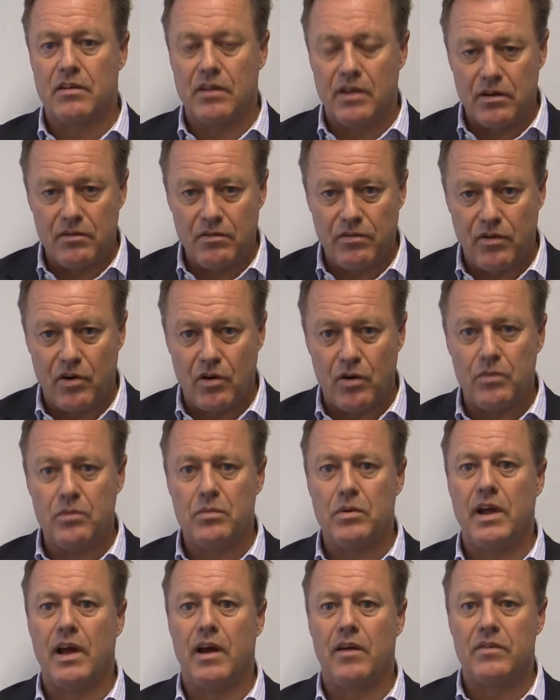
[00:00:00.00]
informed.
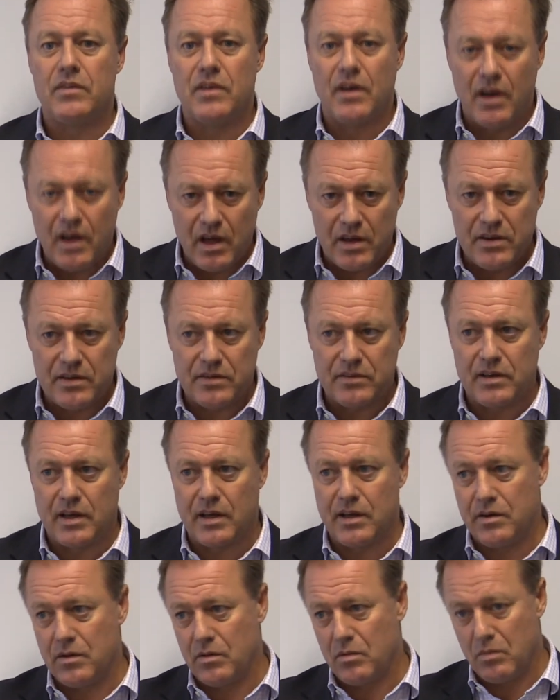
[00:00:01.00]
We have to
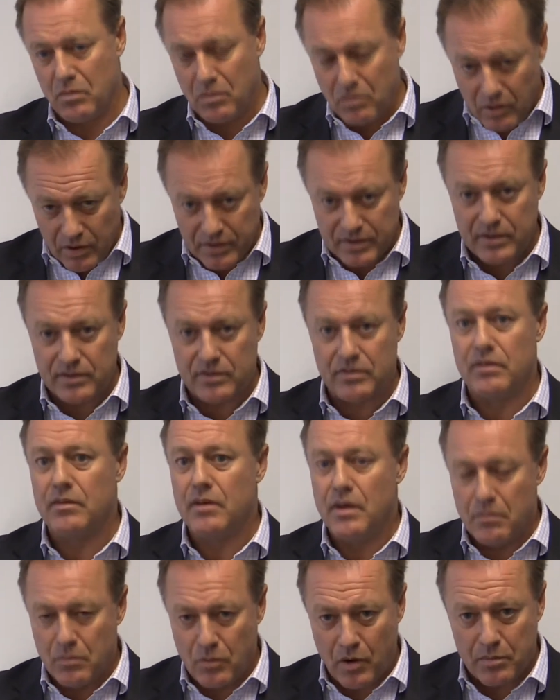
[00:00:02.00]
understand
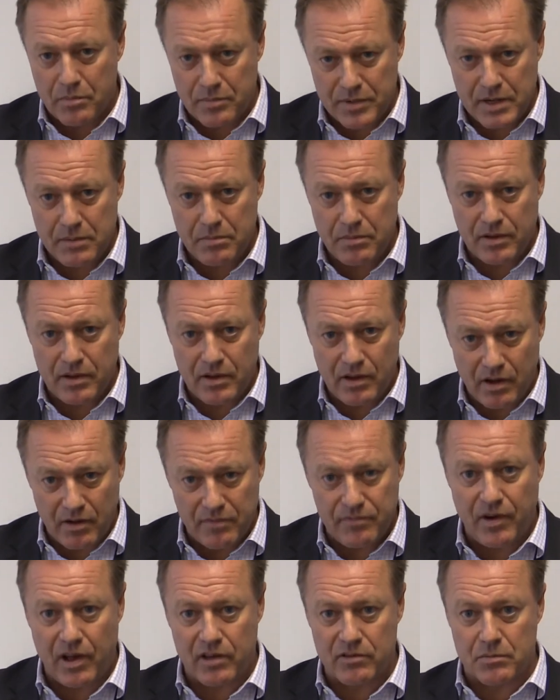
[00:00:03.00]
what people are
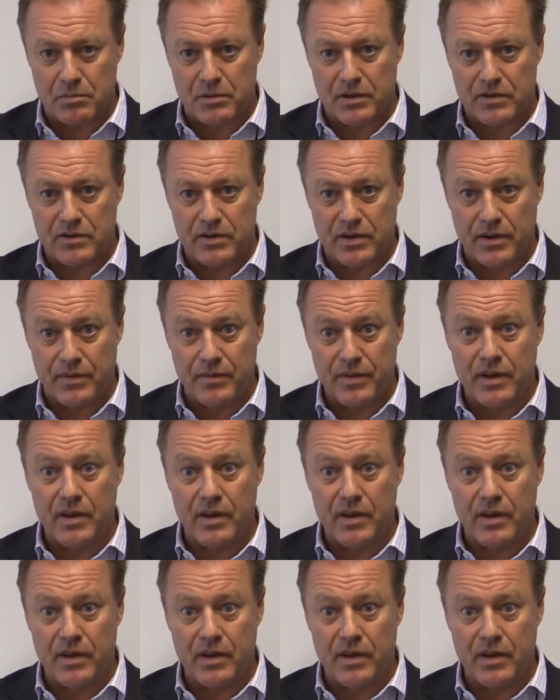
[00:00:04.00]
vulnerable to.